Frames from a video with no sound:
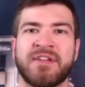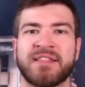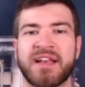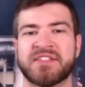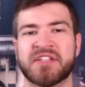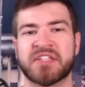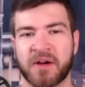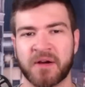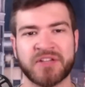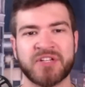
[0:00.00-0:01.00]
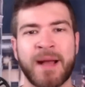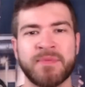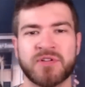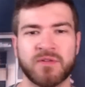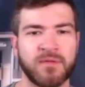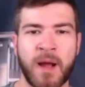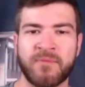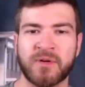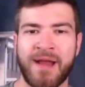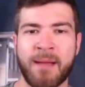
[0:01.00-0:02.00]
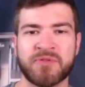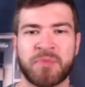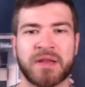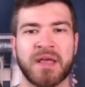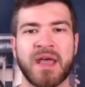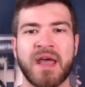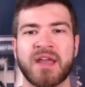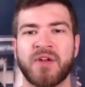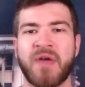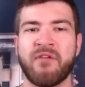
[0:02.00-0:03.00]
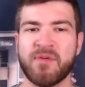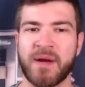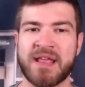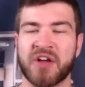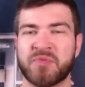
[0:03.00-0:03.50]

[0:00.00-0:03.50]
Not that it's the starting jobs up for grabs, but you know, everybody else.